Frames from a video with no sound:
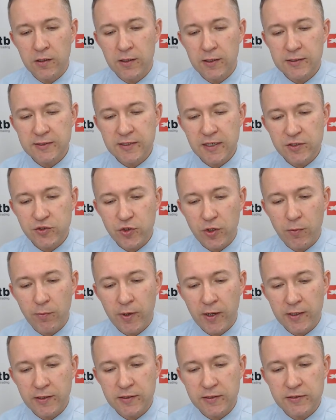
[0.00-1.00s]
central
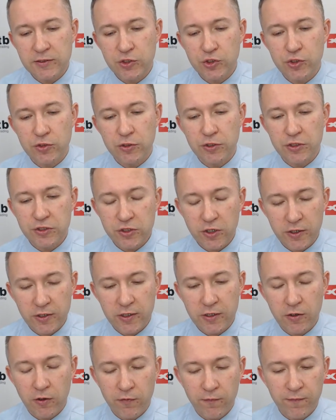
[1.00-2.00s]
bank decision in
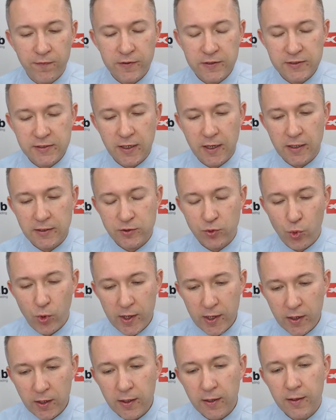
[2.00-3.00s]
Turkey on Thursday as
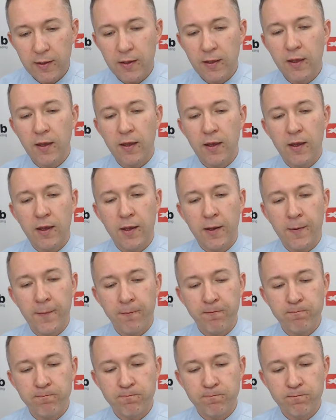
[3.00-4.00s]
well.
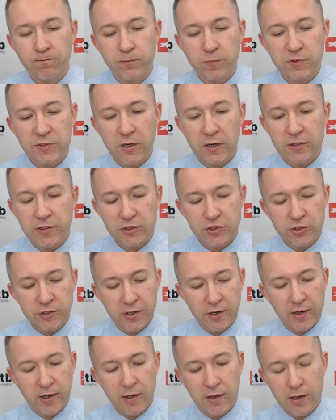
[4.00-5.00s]
Turkish
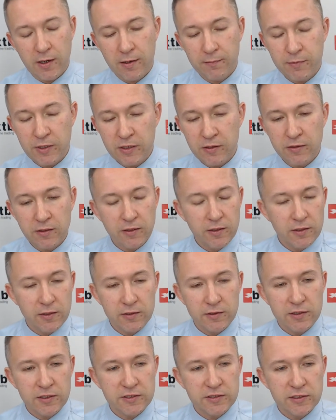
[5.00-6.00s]
lira, I mean,
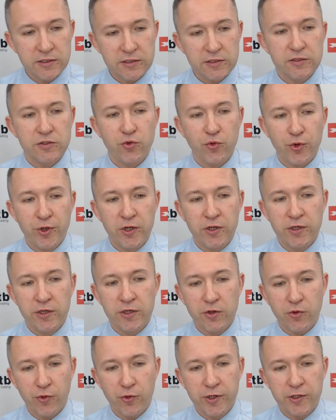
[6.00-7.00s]
this is really,
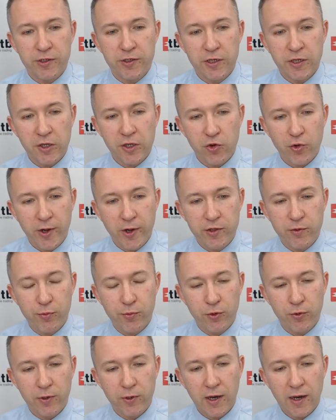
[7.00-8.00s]
really
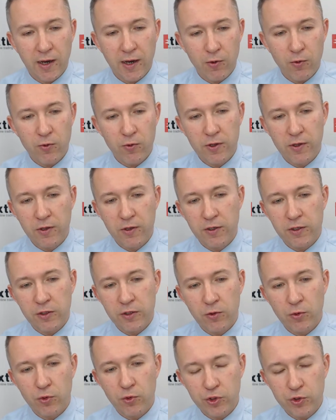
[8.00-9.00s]
incredible how, you
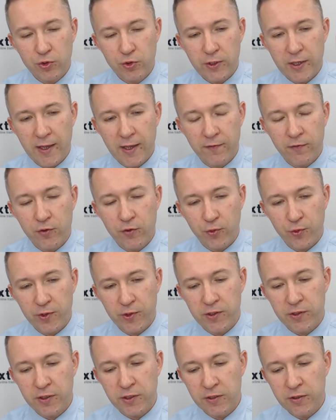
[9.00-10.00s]
know, you can
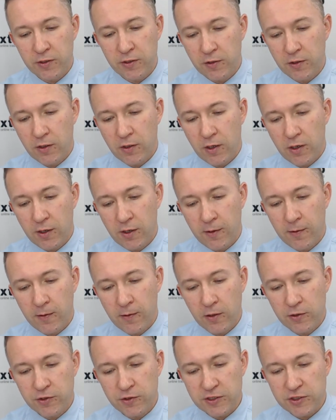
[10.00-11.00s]
really
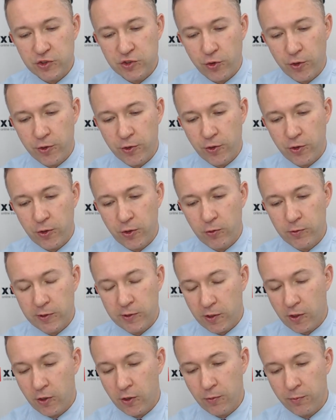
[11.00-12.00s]
destroy your own
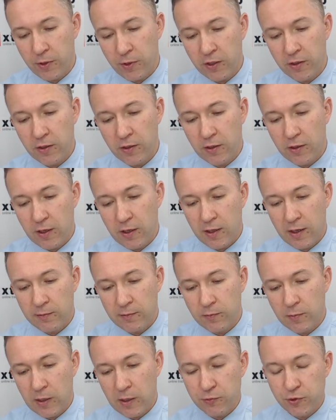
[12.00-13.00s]
economy. And
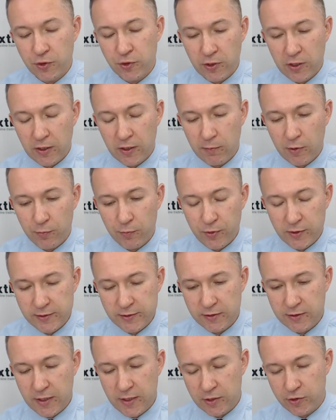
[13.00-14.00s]
I'm talking about
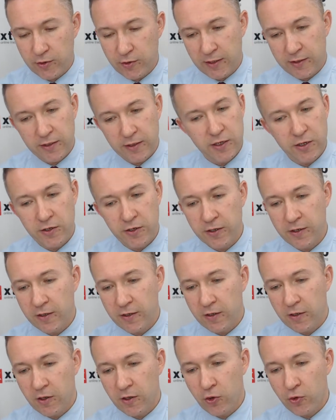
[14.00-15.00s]
President Erdogan here.
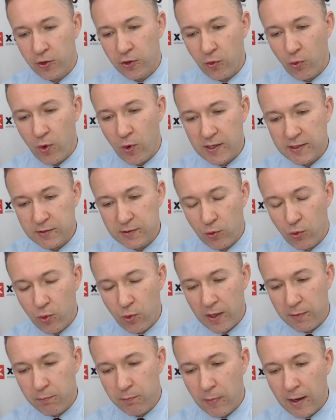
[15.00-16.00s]
Look,
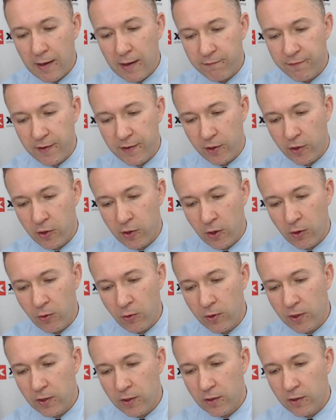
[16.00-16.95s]
one month ago,